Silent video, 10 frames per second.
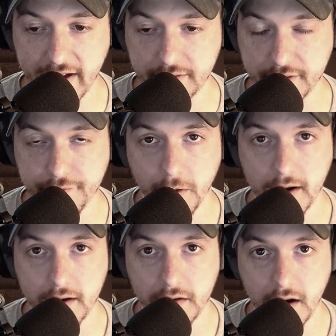factory
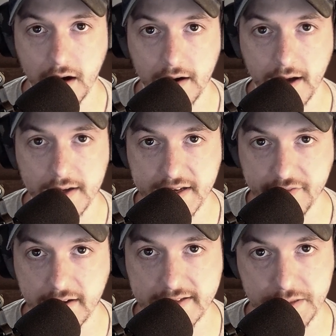floor, our uh,
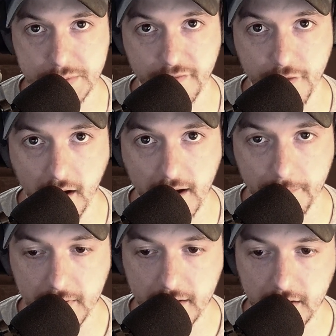safety glasses would fog
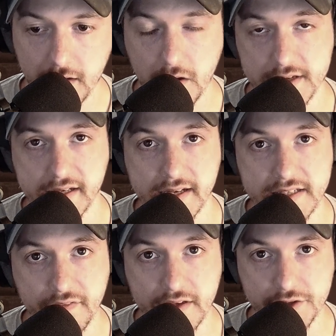up, causing a
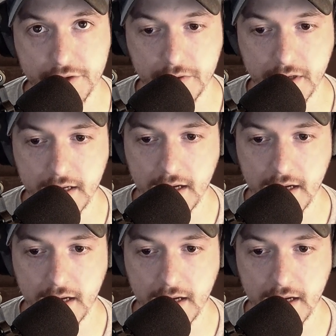safety issue.